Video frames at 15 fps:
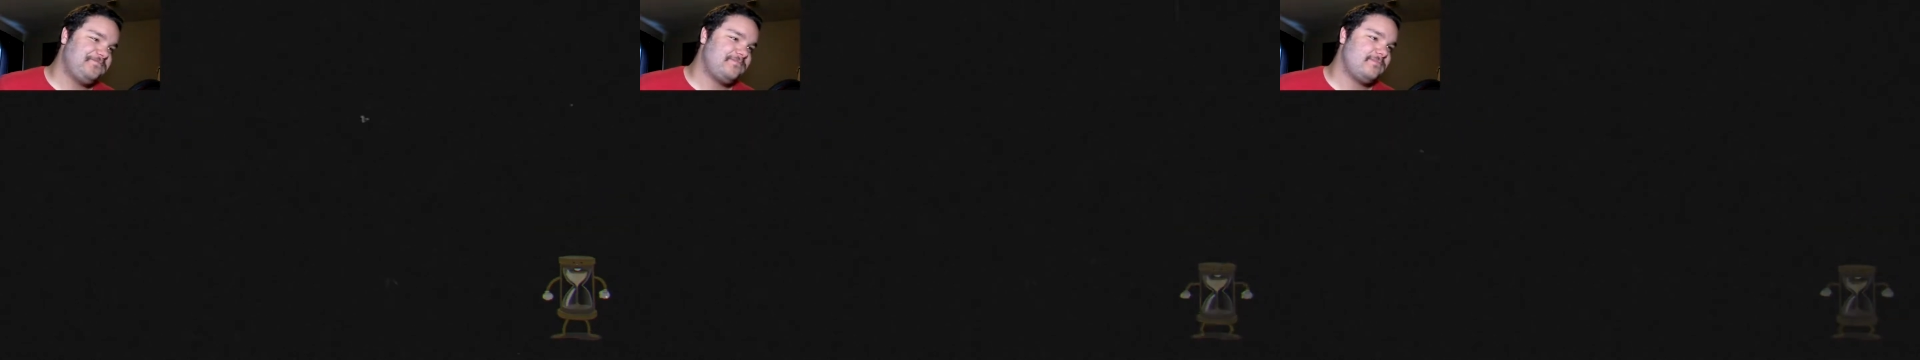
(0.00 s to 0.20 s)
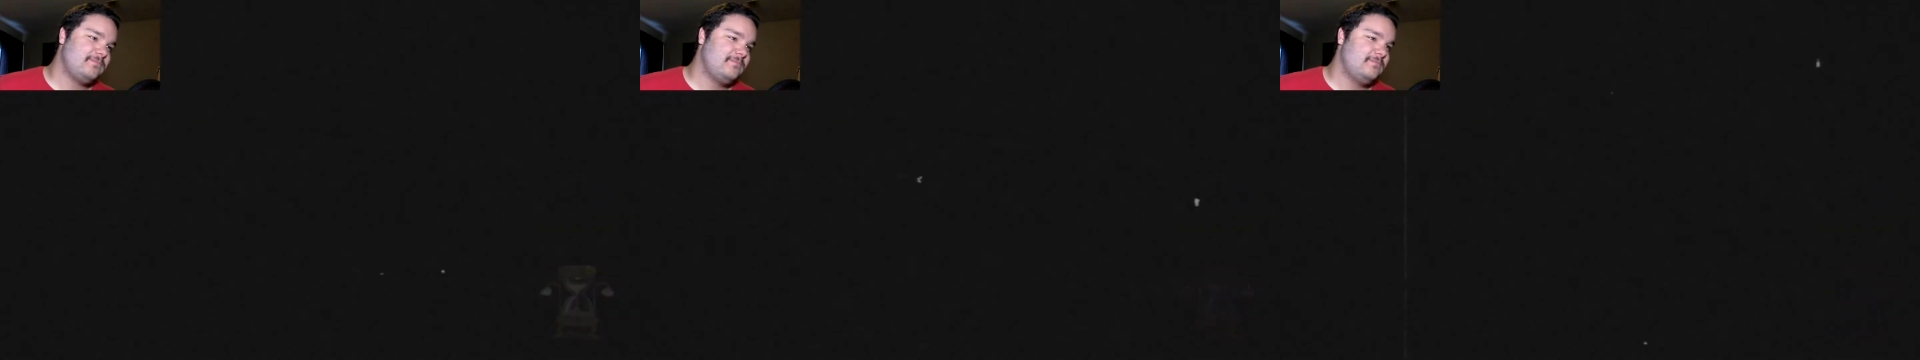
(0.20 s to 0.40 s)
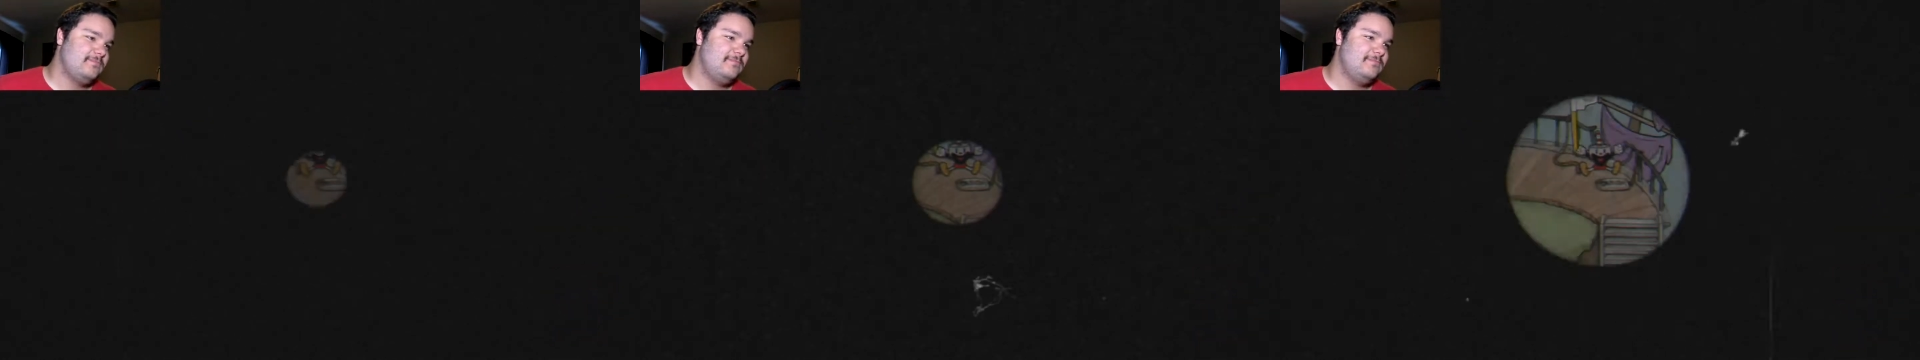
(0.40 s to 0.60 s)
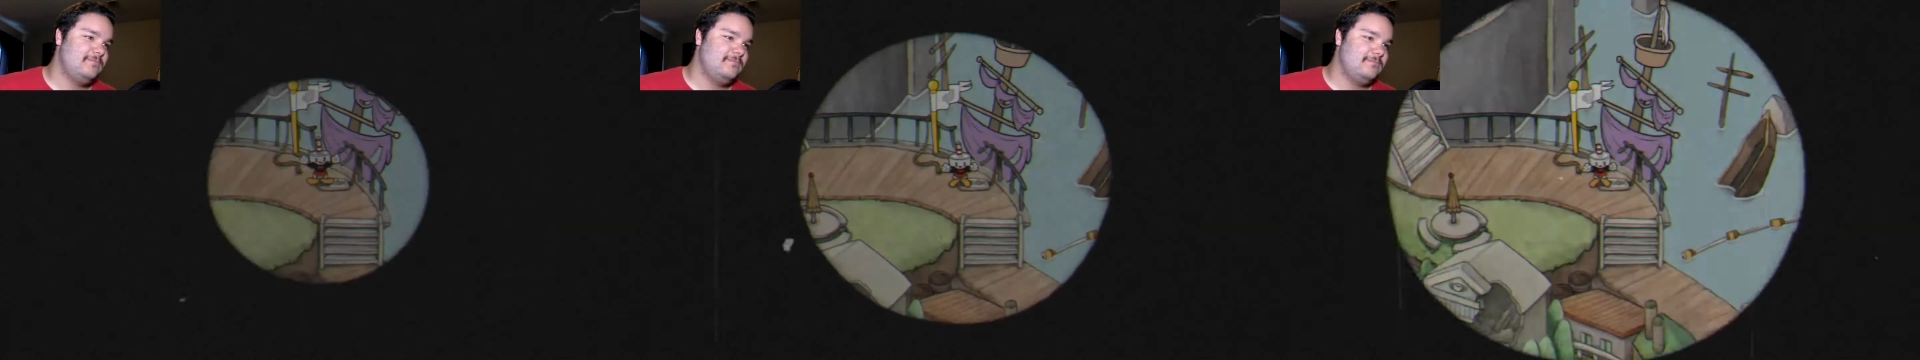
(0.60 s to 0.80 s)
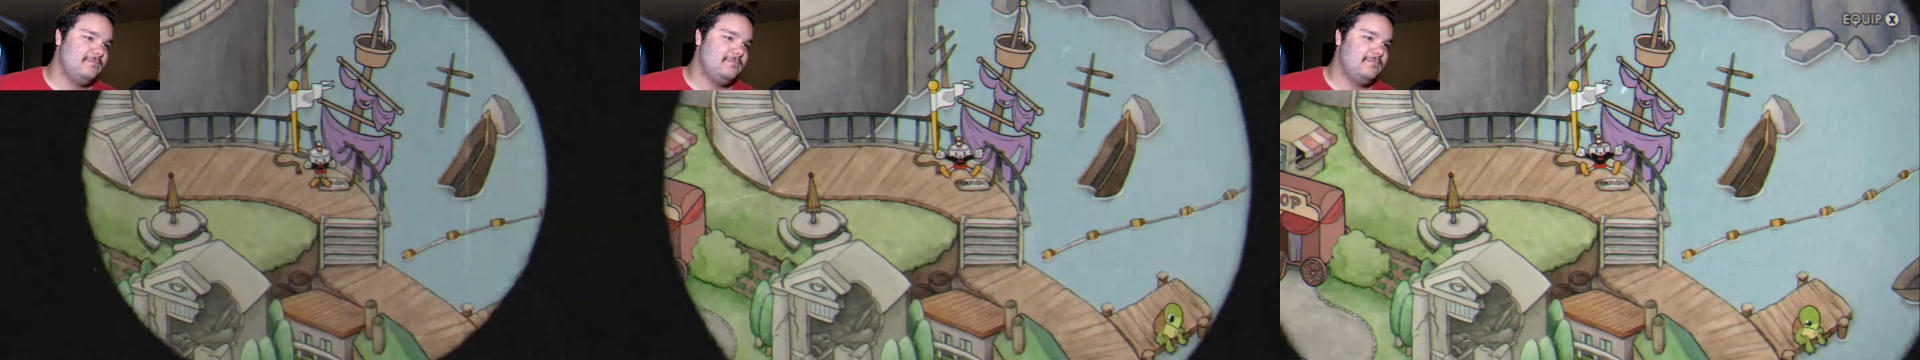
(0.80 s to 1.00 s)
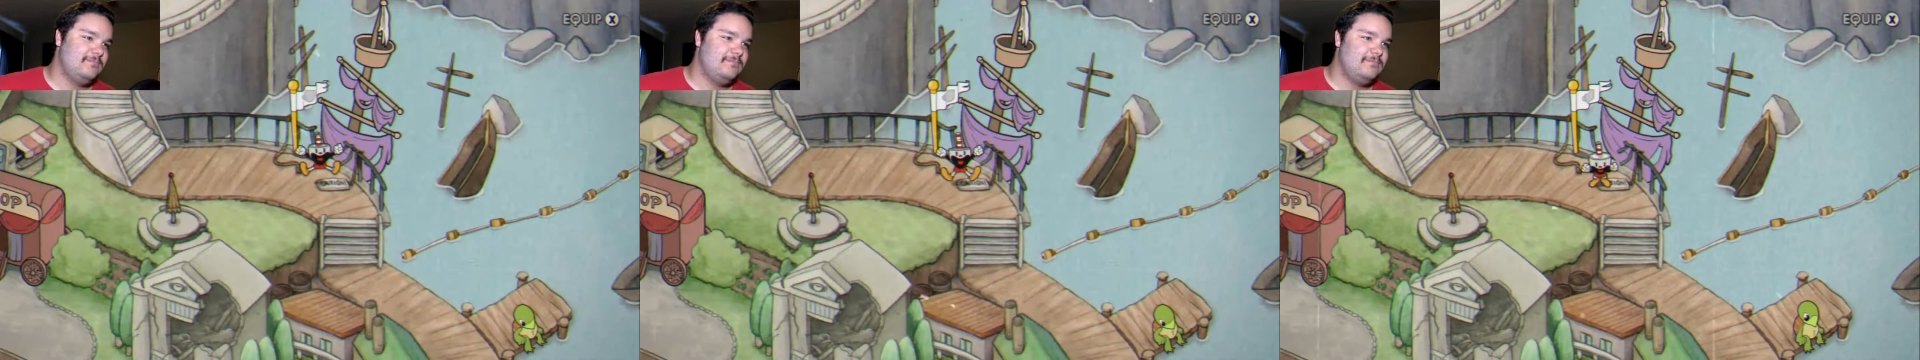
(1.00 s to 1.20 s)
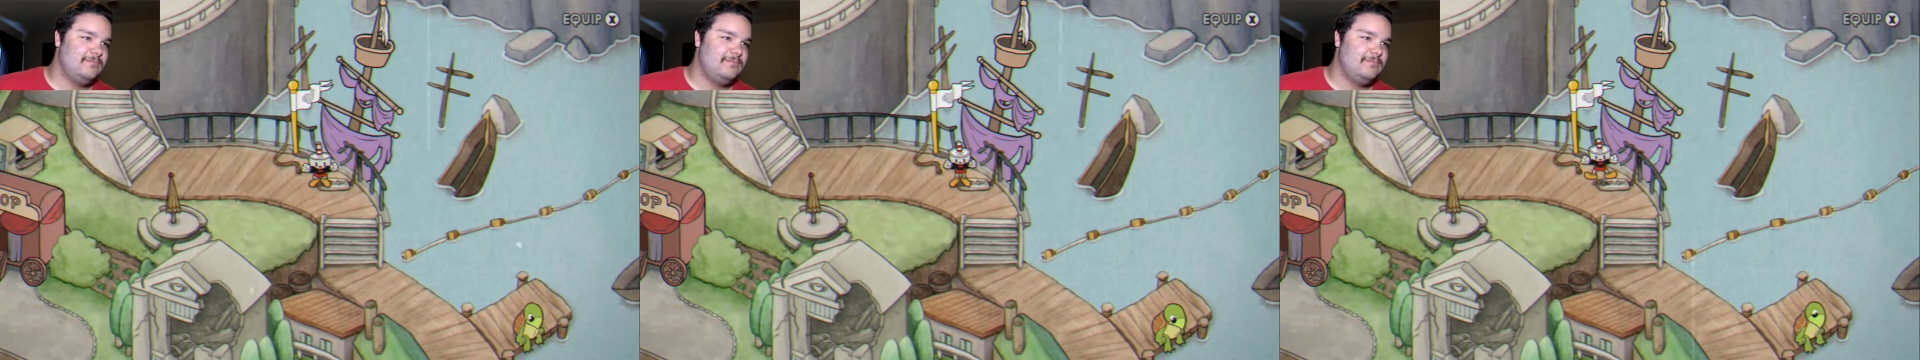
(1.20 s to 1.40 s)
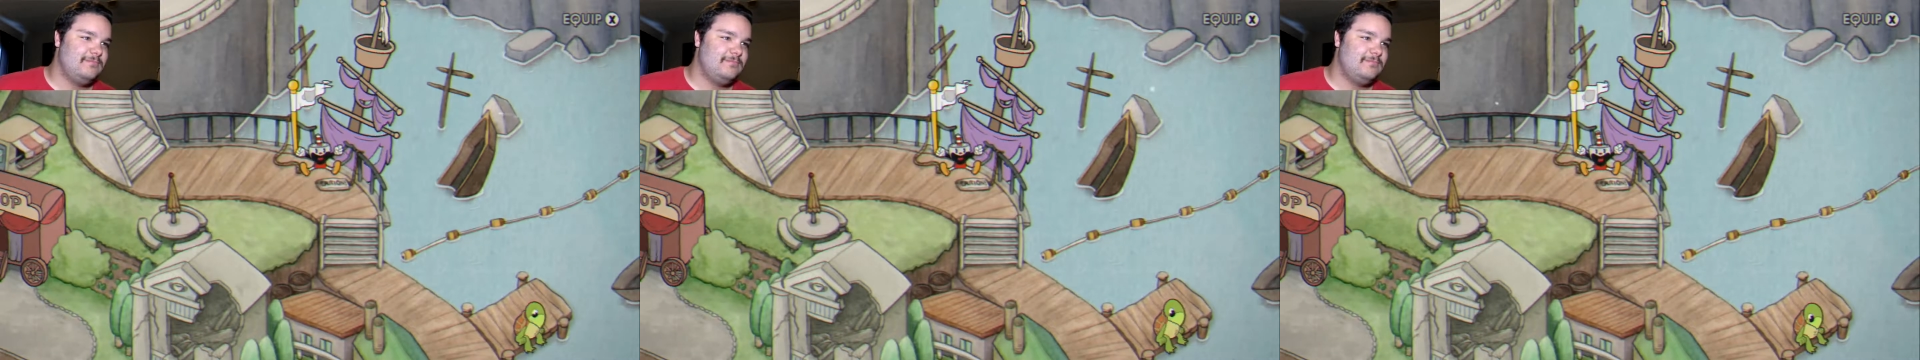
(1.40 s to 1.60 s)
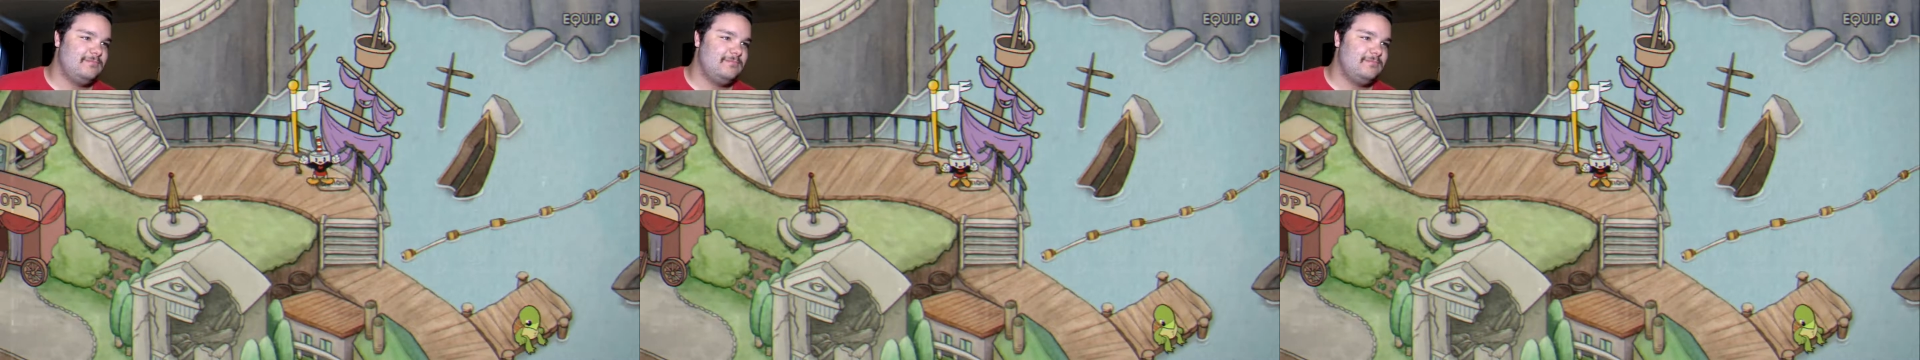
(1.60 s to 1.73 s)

No one is speaking in this clip.